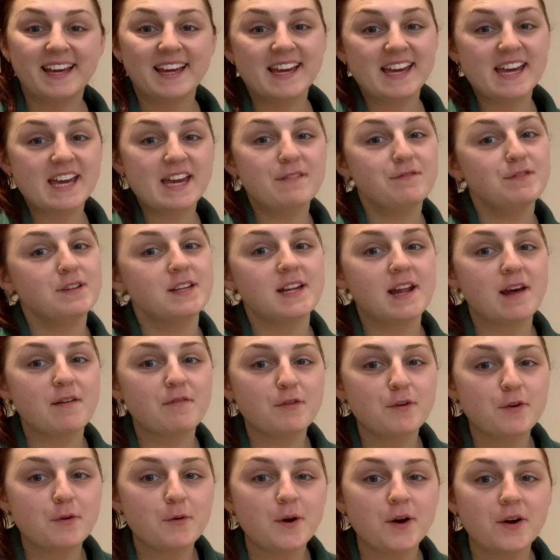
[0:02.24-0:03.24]
Evening
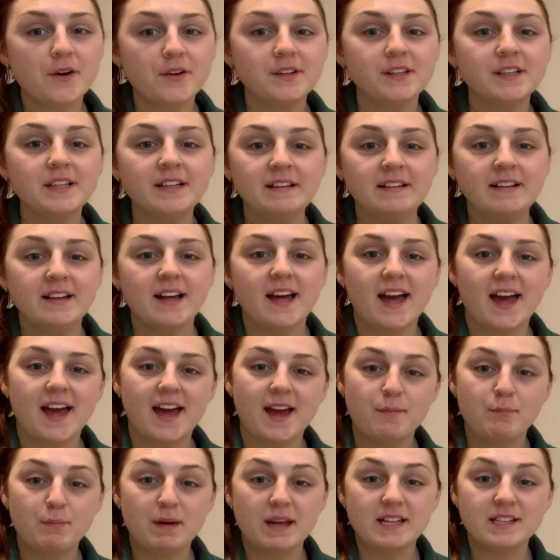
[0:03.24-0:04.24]
everyone,
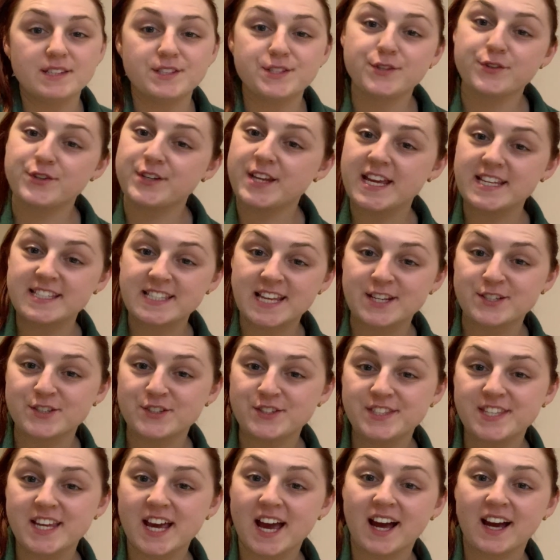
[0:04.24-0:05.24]
it's Sunday
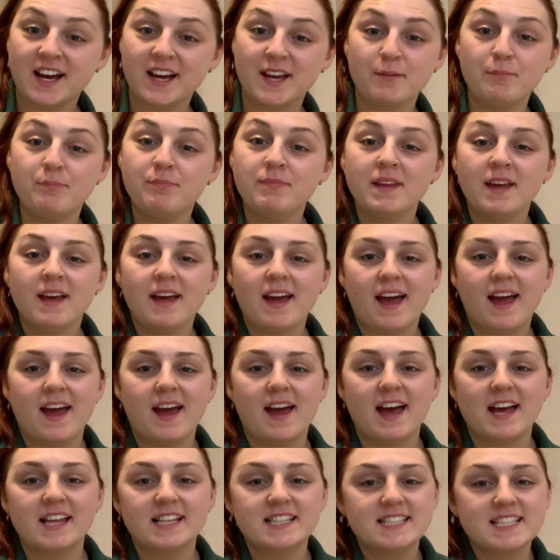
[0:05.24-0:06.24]
session time
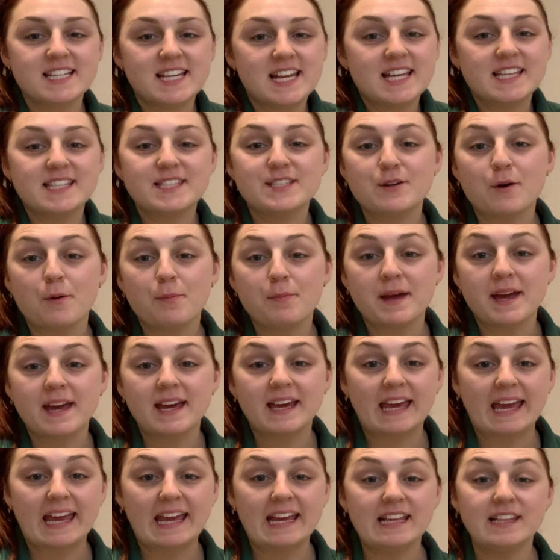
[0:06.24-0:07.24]
and today's
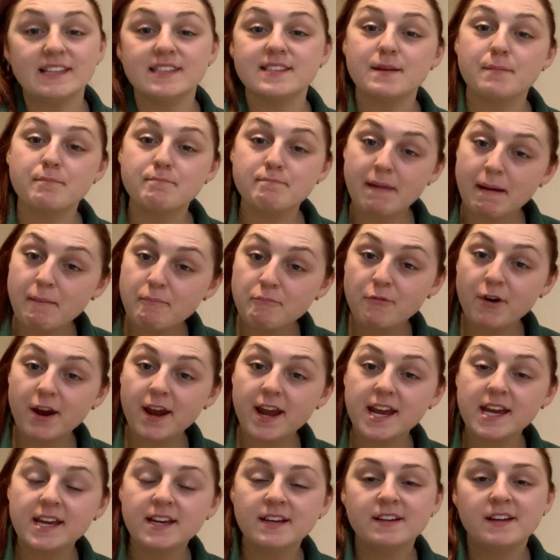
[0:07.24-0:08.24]
topic is
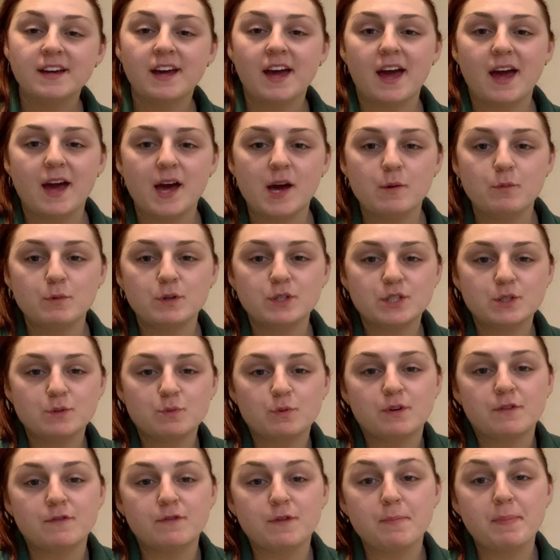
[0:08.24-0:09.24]
memory, which is
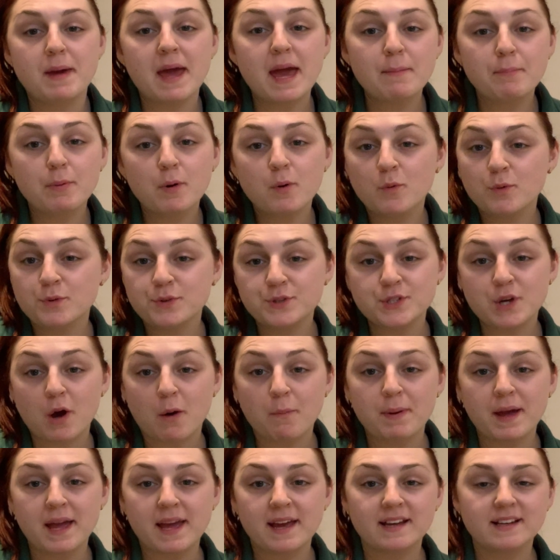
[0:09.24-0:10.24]
one of the paper 1
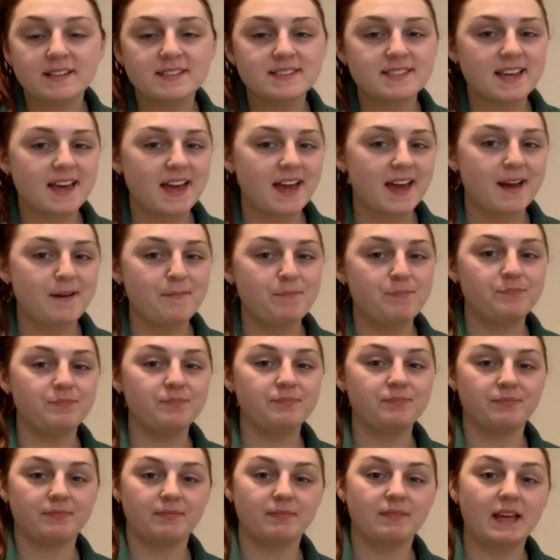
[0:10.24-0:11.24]
topics in
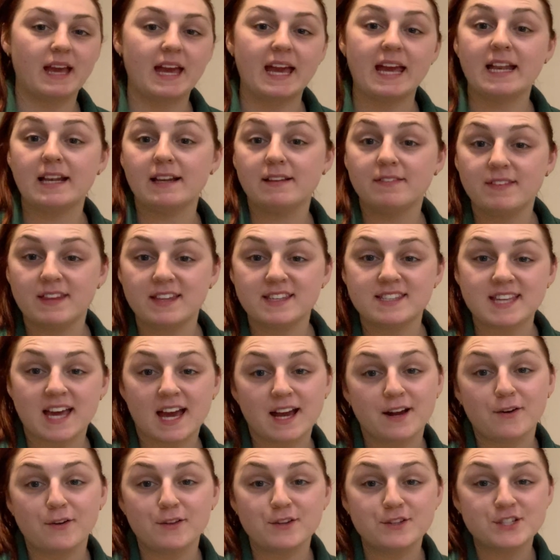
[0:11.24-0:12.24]
the
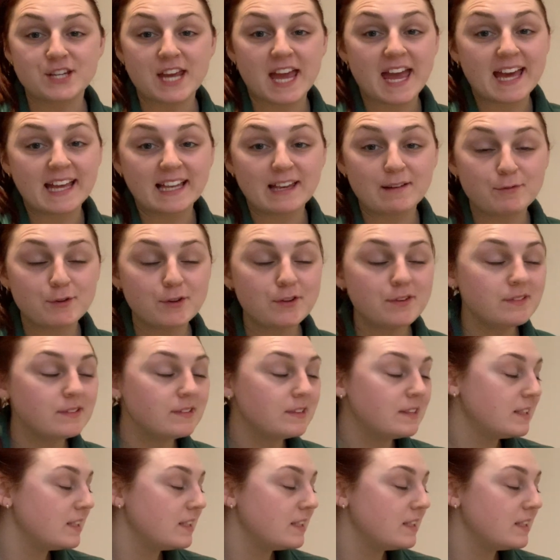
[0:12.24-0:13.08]
psychology A-level.